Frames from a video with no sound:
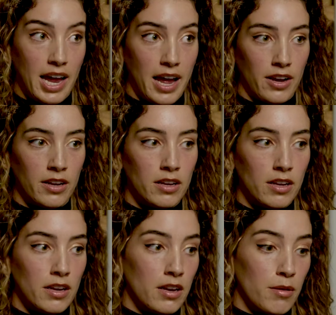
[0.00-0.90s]
I
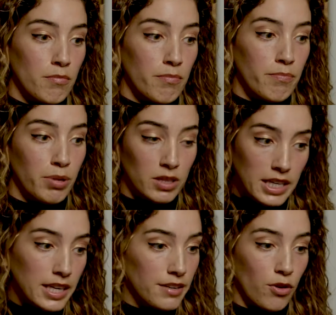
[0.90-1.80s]

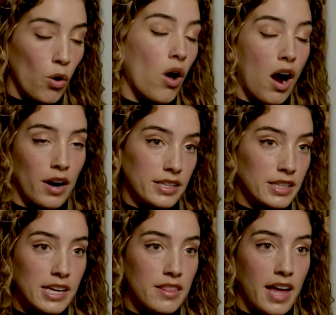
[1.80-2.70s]
believe
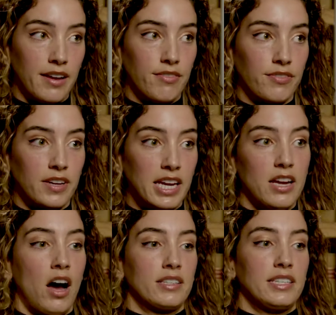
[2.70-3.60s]
wholeheartedly that if
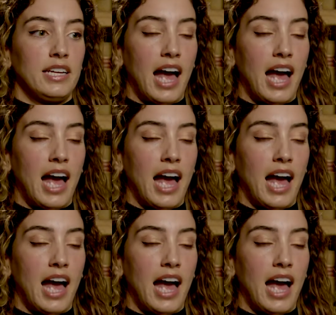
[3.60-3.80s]
Kyanti